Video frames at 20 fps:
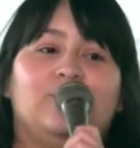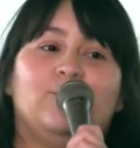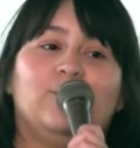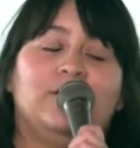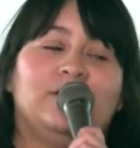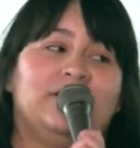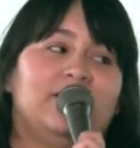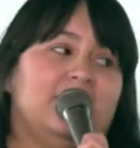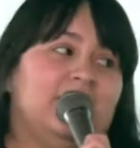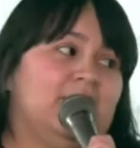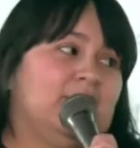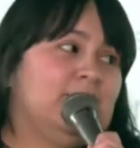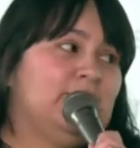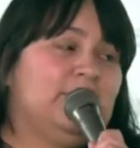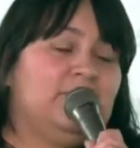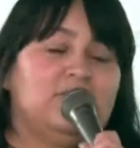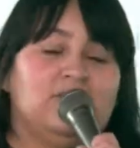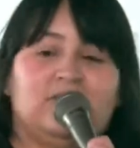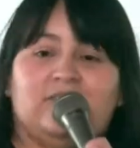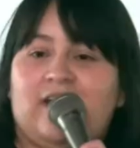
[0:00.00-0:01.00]
One of the things
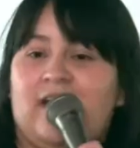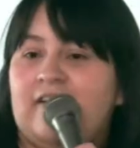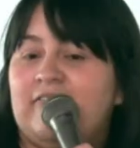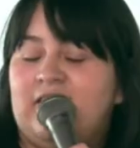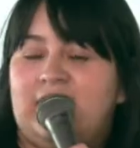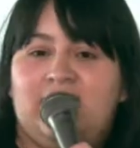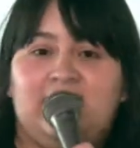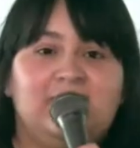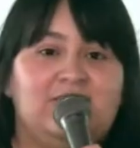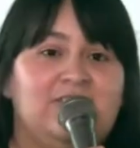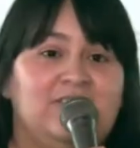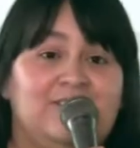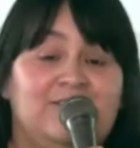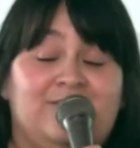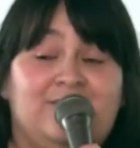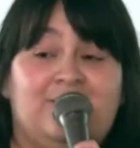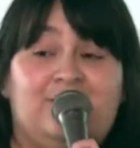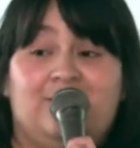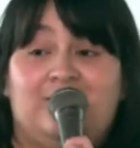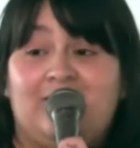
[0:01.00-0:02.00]
we just haven't had a
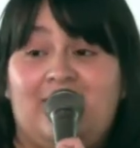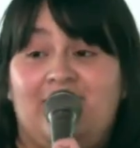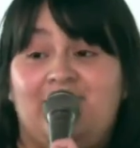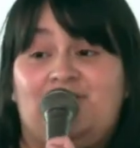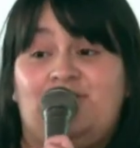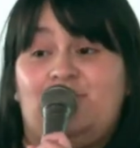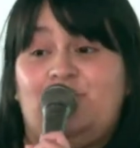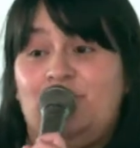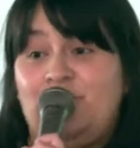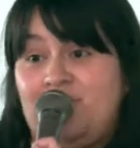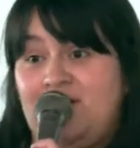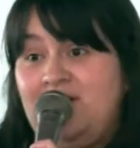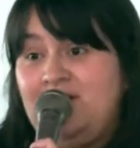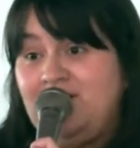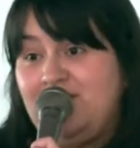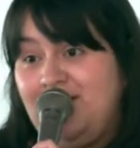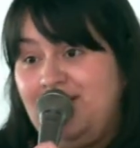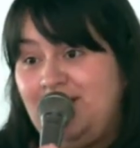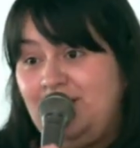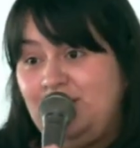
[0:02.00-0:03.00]
chance to do is actual
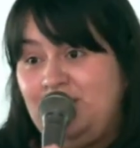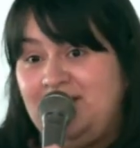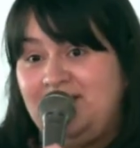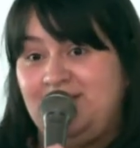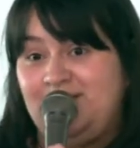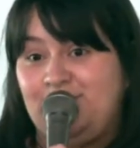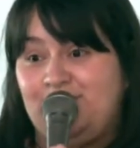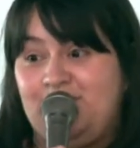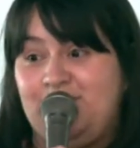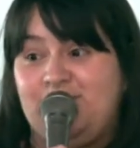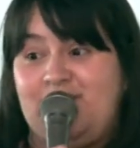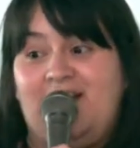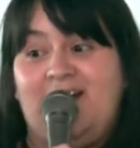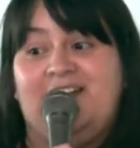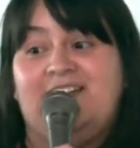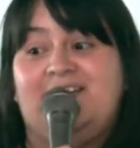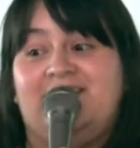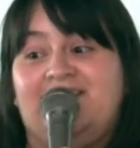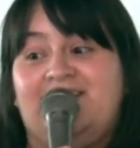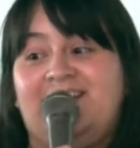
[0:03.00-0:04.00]
grant writing, because we've
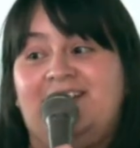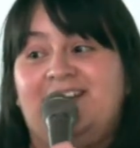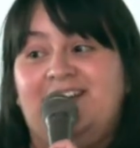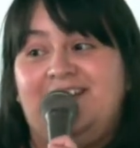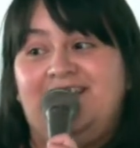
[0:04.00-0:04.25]
kind of